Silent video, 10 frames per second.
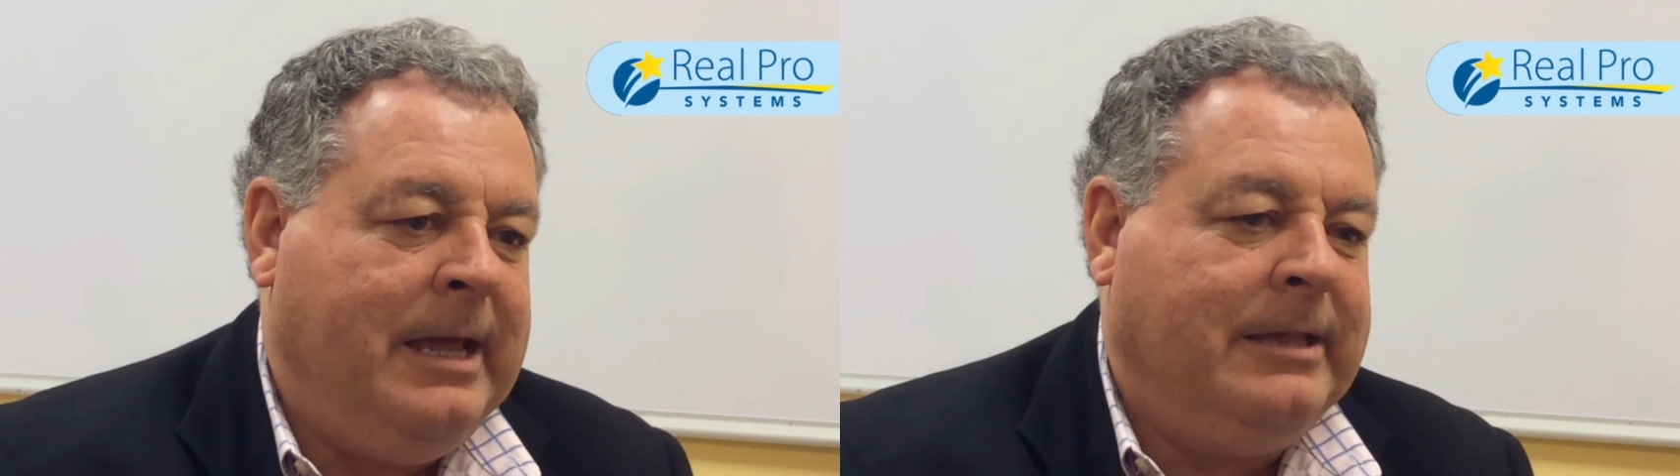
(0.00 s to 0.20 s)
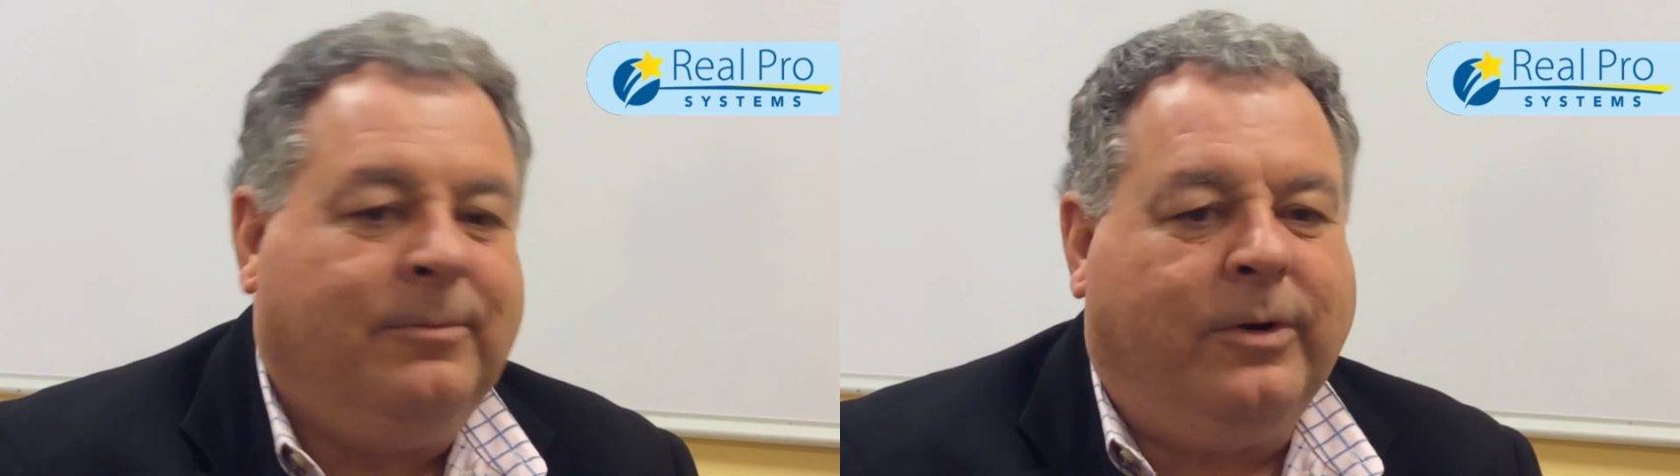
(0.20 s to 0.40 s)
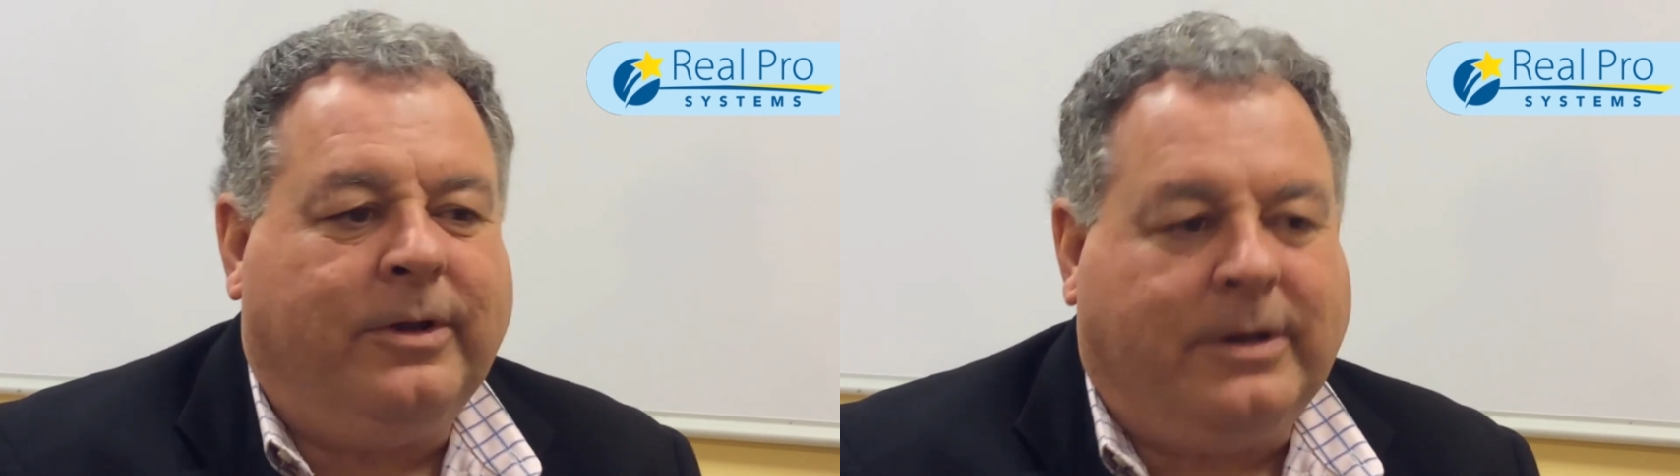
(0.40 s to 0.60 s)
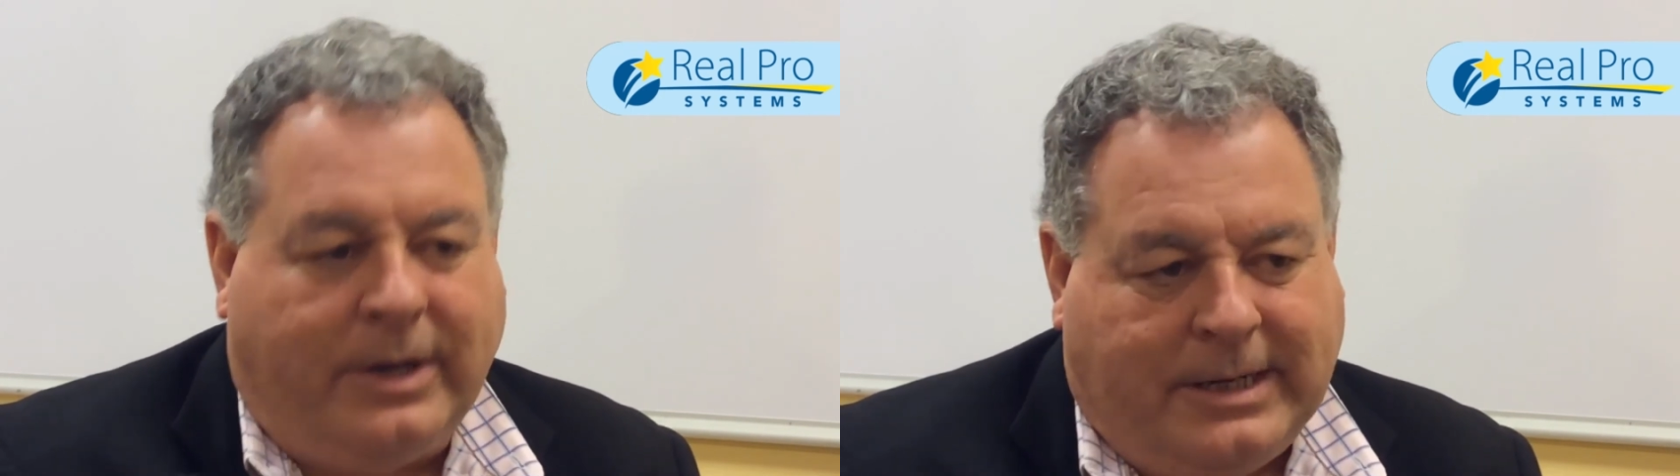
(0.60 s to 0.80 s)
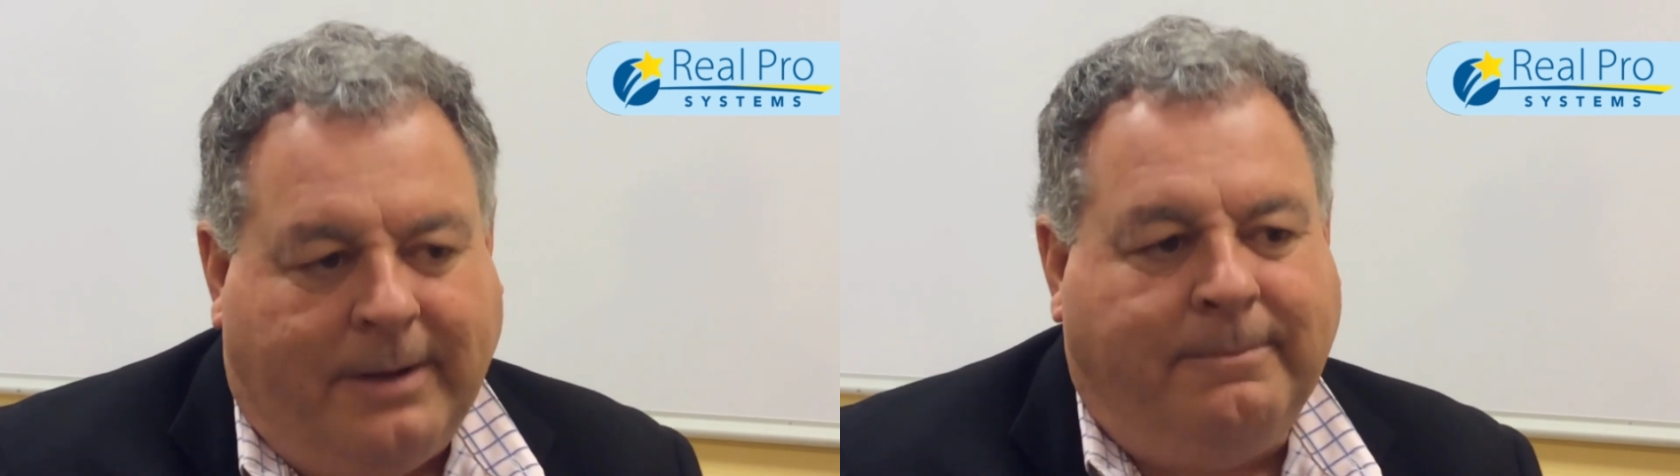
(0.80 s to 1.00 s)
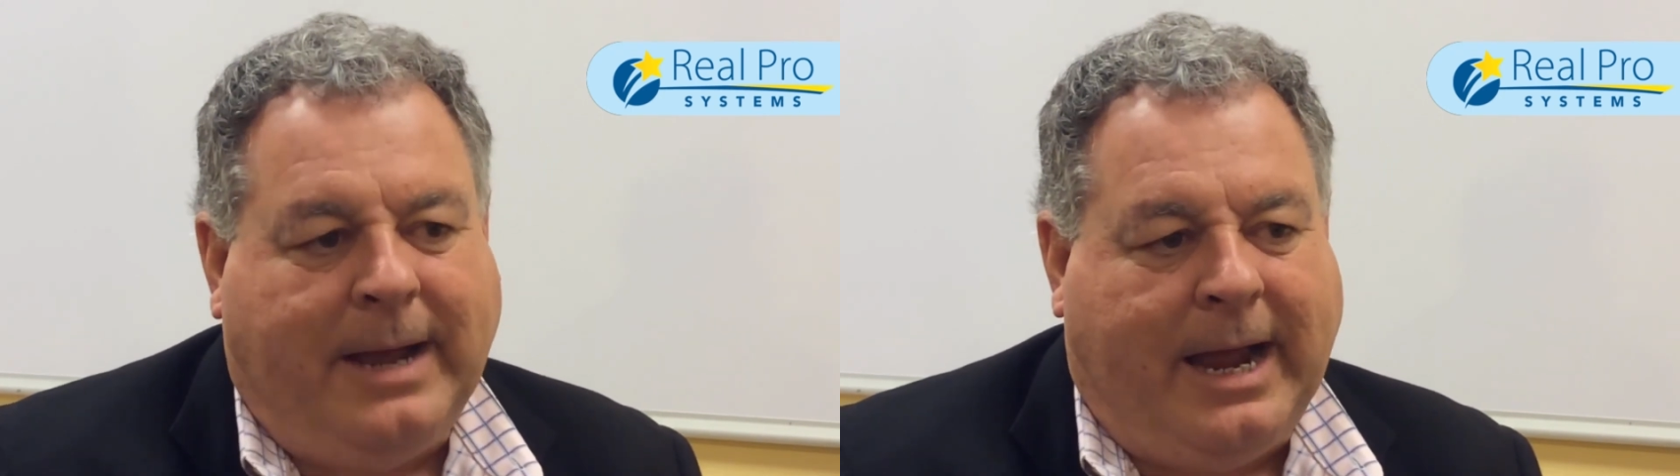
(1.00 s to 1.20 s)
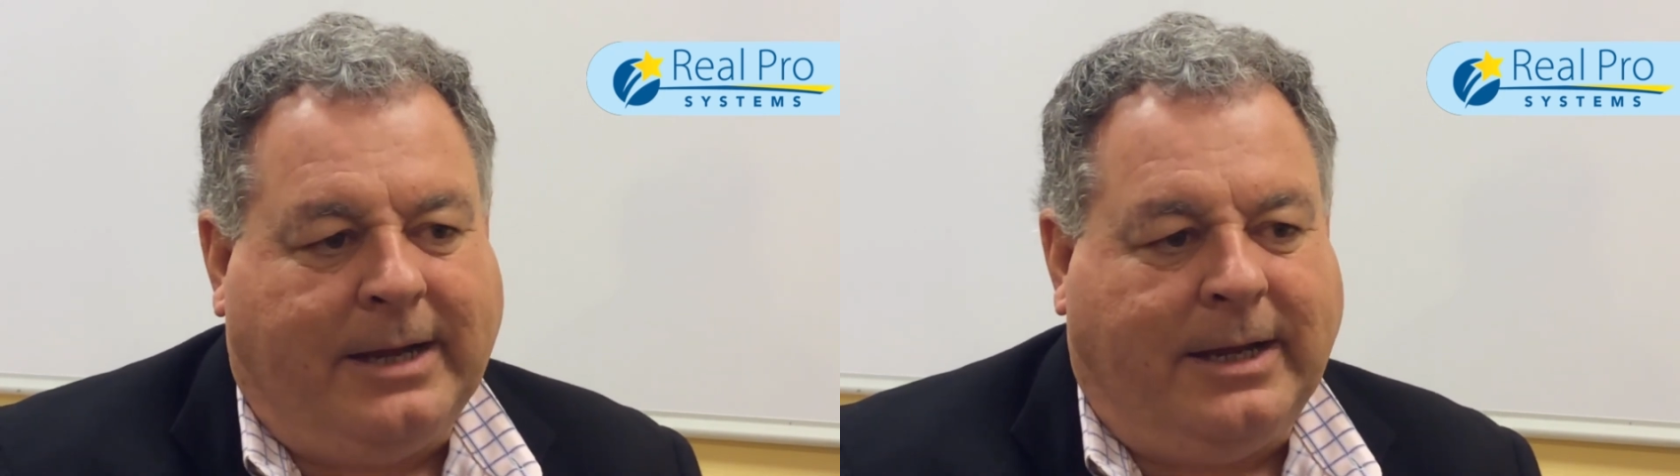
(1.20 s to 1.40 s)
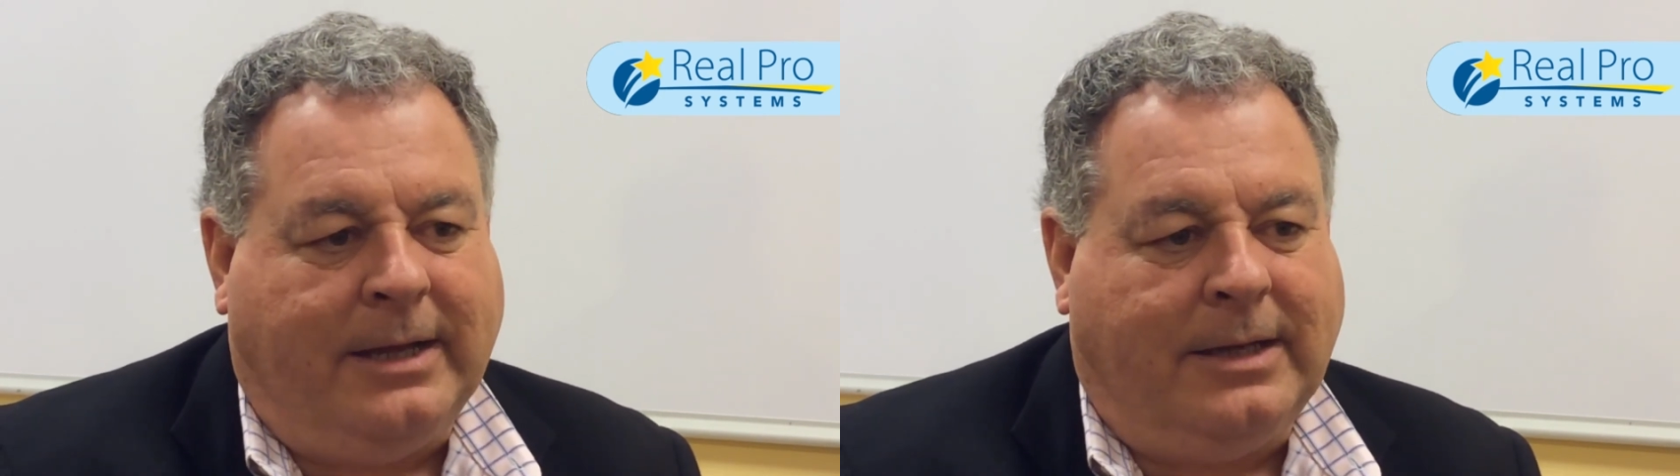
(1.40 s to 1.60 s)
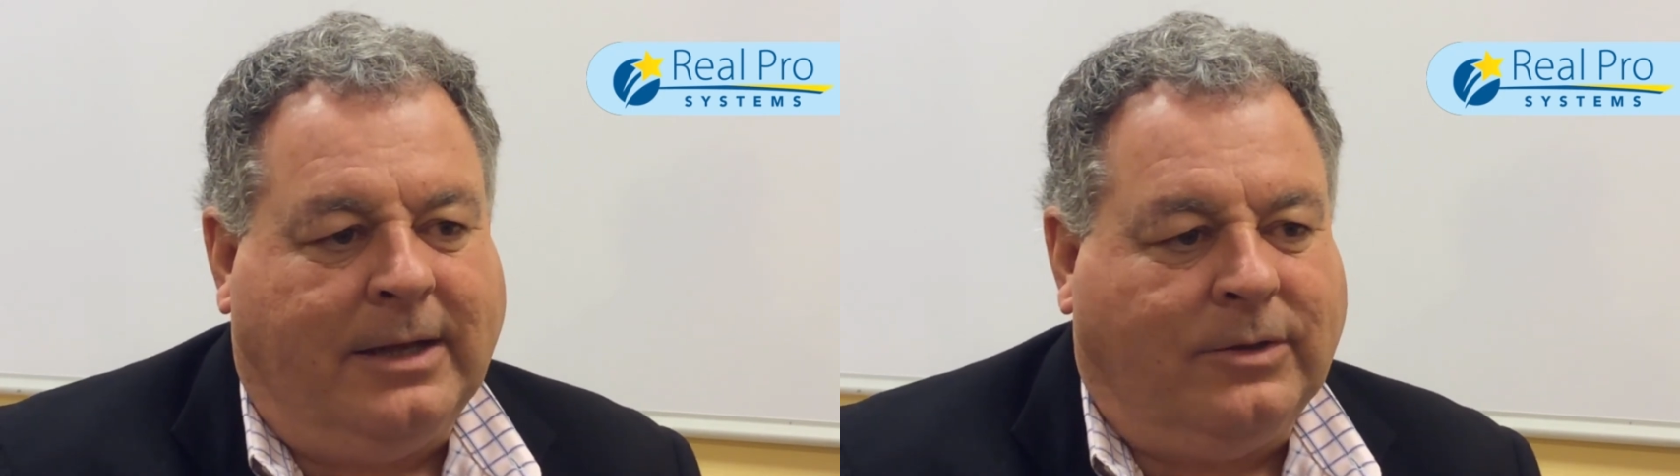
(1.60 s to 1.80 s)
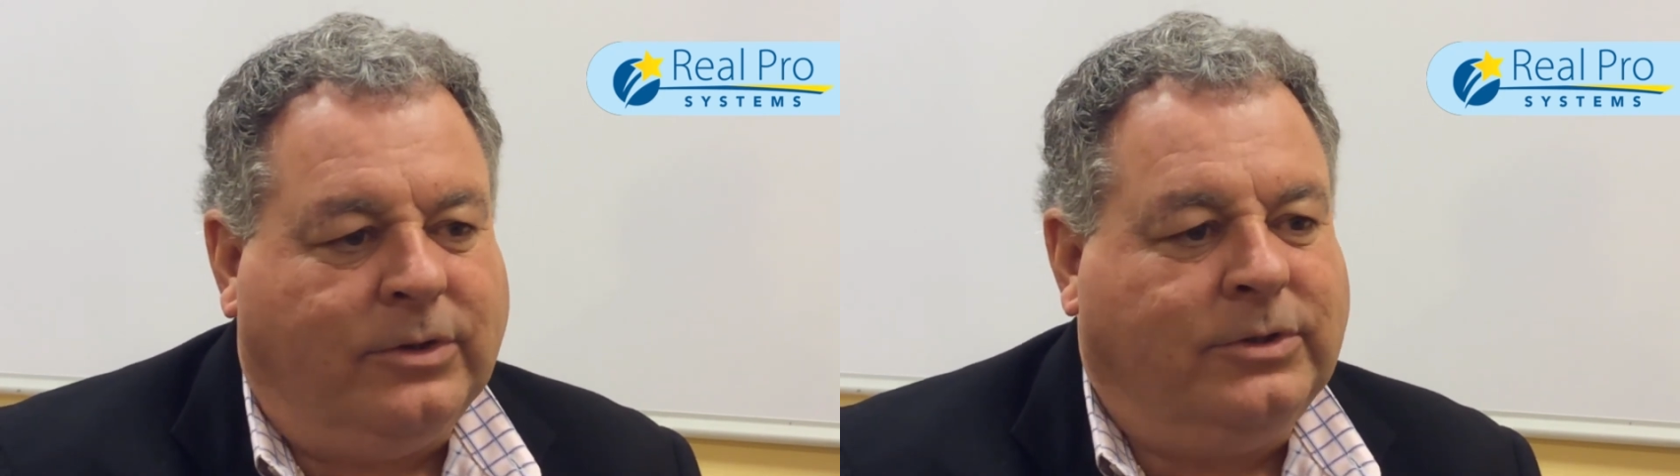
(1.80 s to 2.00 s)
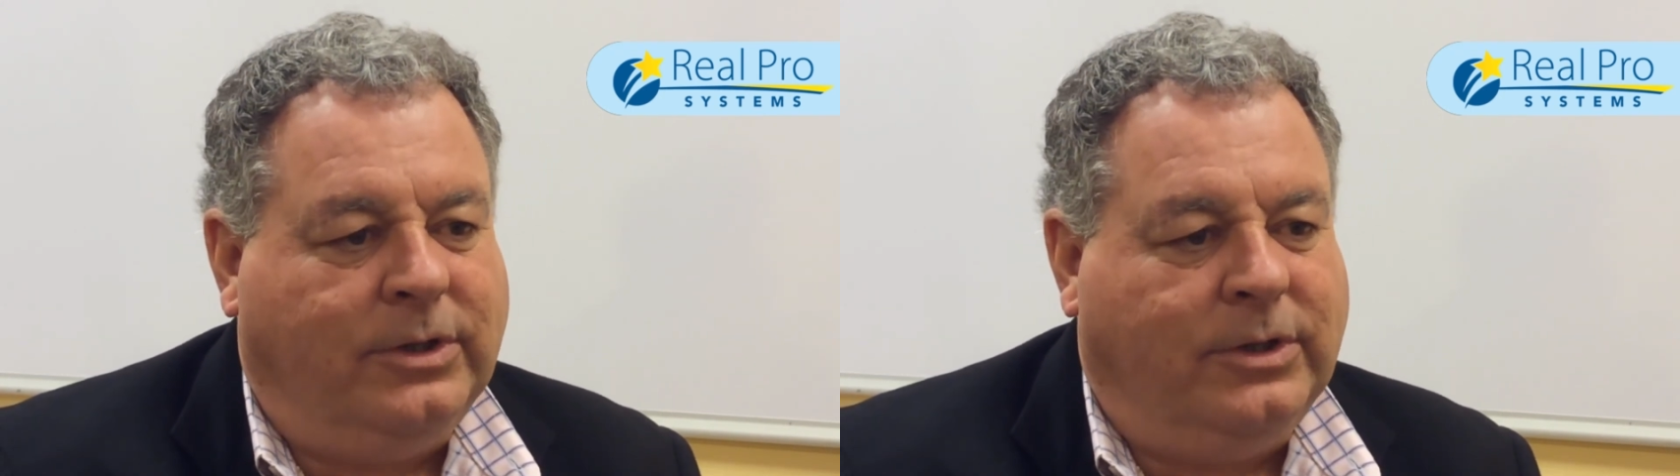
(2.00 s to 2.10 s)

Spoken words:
the more they're going to come back and look